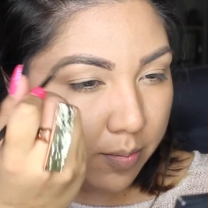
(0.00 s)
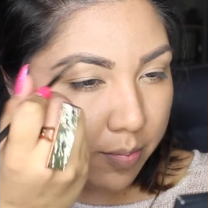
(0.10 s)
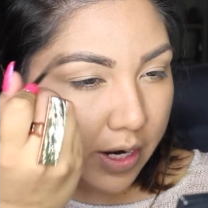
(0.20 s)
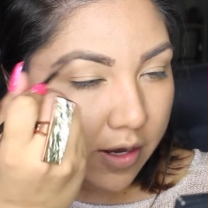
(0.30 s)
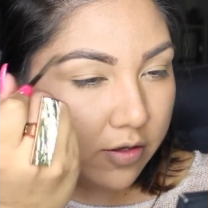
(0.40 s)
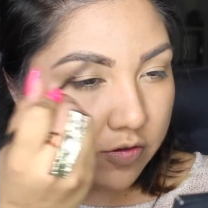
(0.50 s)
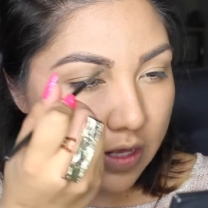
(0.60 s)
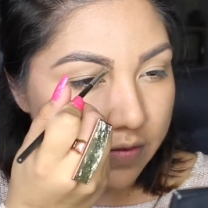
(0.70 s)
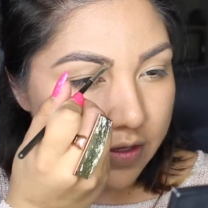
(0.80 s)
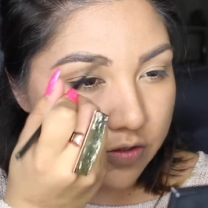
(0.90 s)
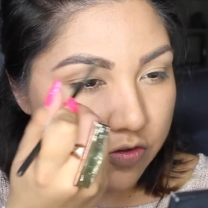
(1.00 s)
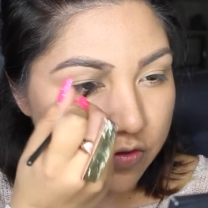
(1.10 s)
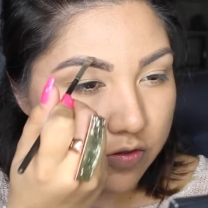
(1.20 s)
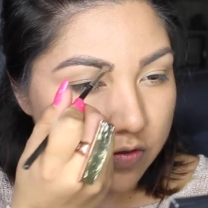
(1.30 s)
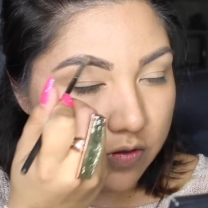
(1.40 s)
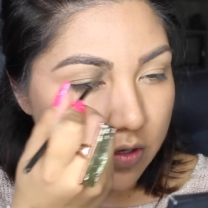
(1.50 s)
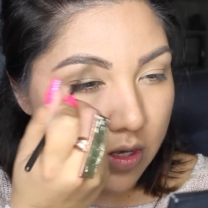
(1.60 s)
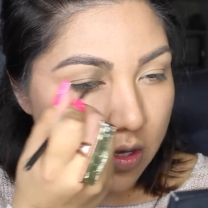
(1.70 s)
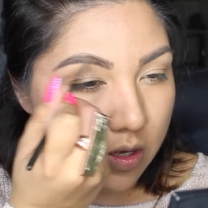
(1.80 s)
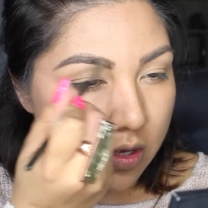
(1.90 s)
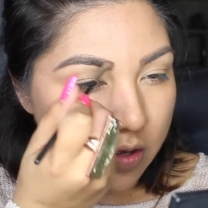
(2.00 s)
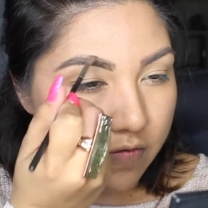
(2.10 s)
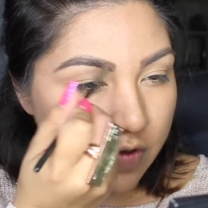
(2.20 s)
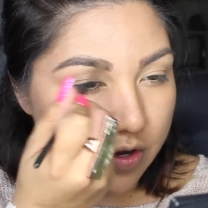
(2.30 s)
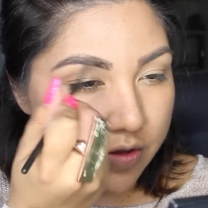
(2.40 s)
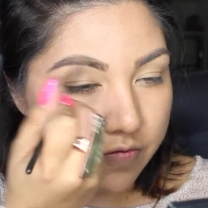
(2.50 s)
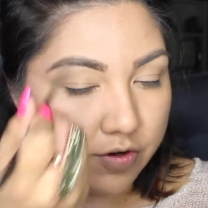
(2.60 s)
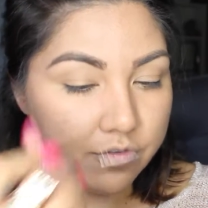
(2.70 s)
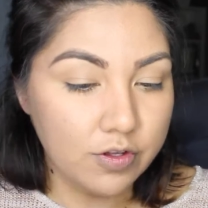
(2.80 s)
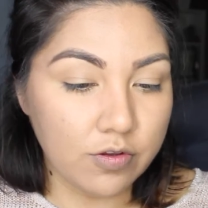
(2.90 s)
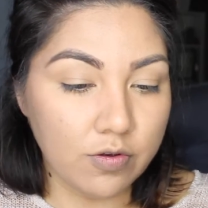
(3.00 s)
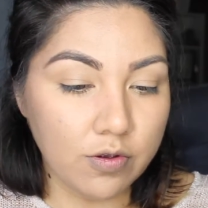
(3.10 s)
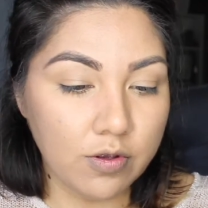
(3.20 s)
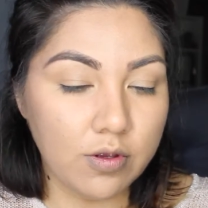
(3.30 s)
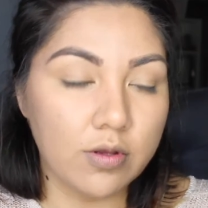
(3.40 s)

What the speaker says: brows and they're just very versatile.